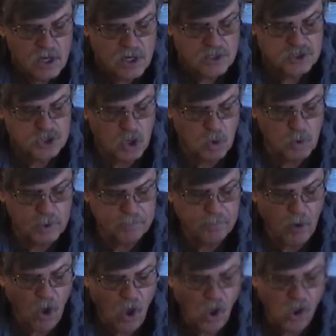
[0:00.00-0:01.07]
So when
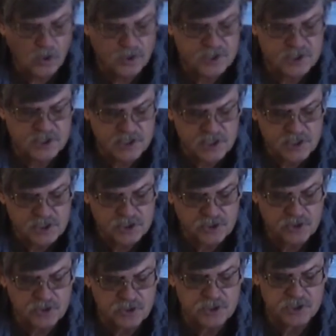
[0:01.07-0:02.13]
Paul's sister's